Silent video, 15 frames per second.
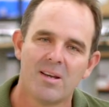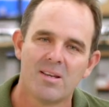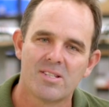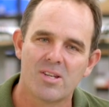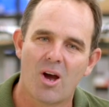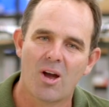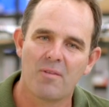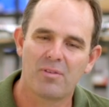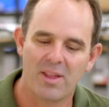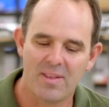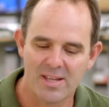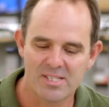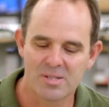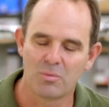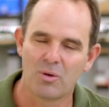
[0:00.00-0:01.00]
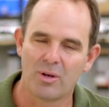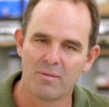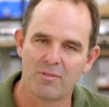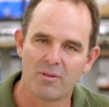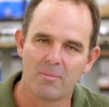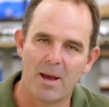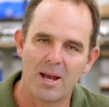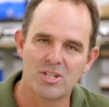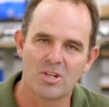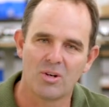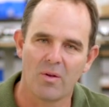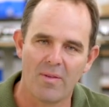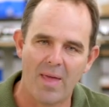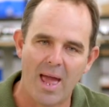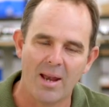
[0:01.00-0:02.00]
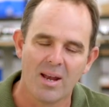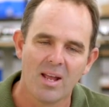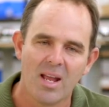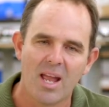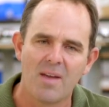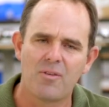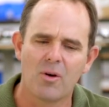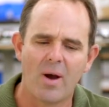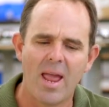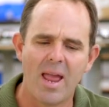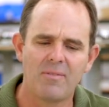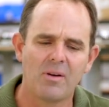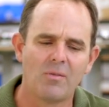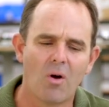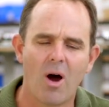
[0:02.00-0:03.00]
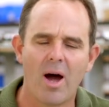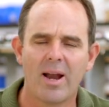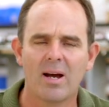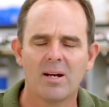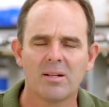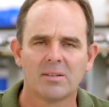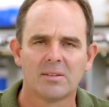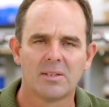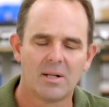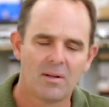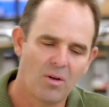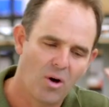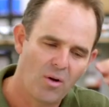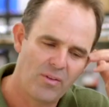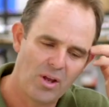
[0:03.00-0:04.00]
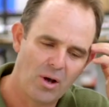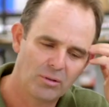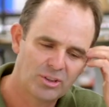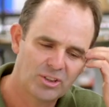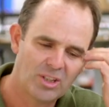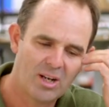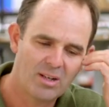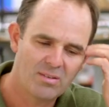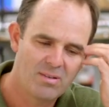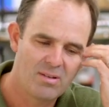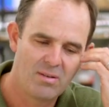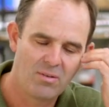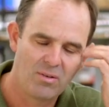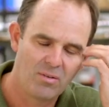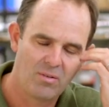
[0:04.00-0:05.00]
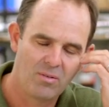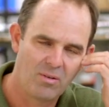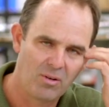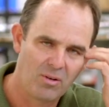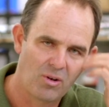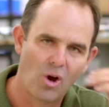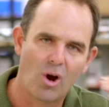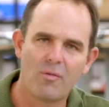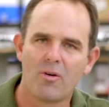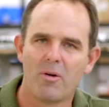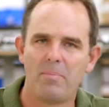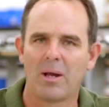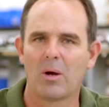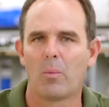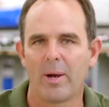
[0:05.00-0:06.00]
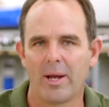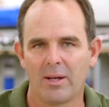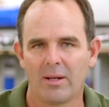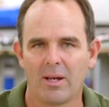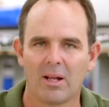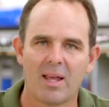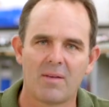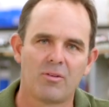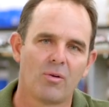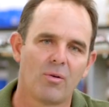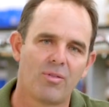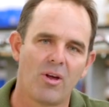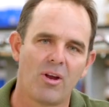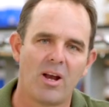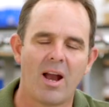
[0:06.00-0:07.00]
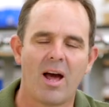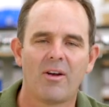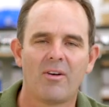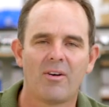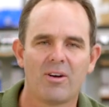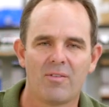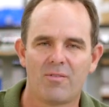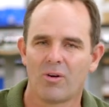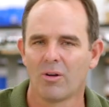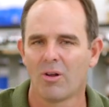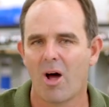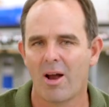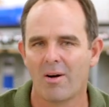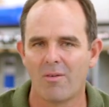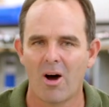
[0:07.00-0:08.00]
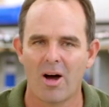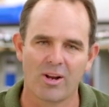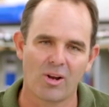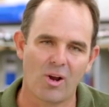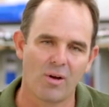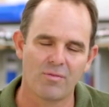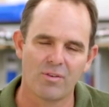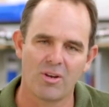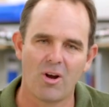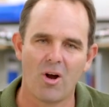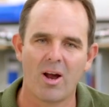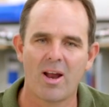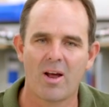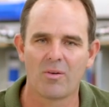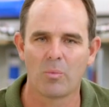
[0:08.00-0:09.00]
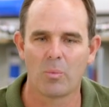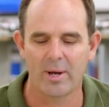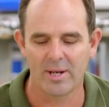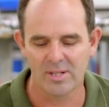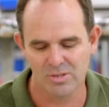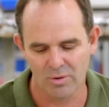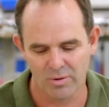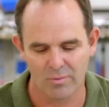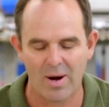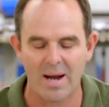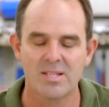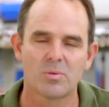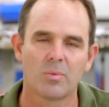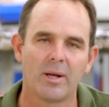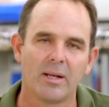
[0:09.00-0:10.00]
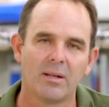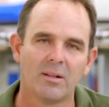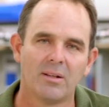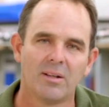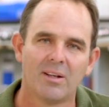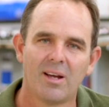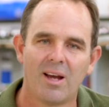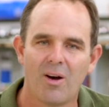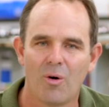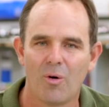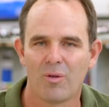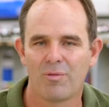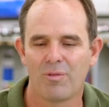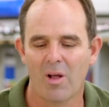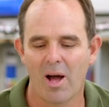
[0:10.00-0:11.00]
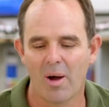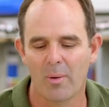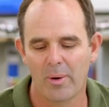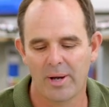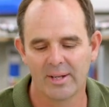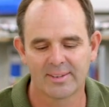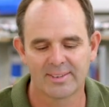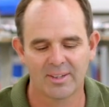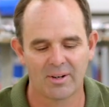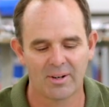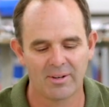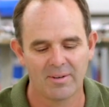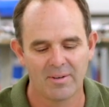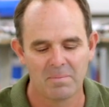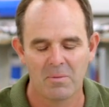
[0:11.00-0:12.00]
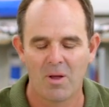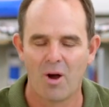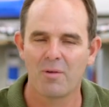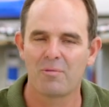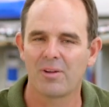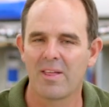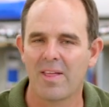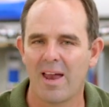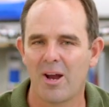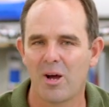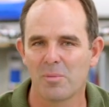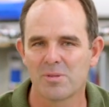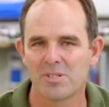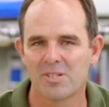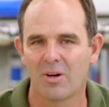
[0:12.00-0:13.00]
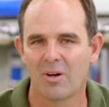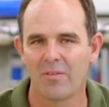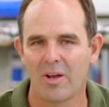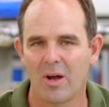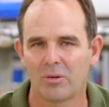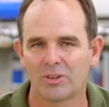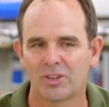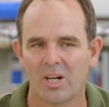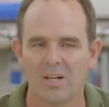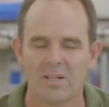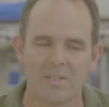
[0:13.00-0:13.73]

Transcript: So hopefully that's some good information on that. If you're a heavy rider on the Ultra, go for a bigger wing, 11 or 1300. If you're a lighter rider, go for the 900 wings or the race wing or the flyer wing. So hopefully that helps on the Ultra.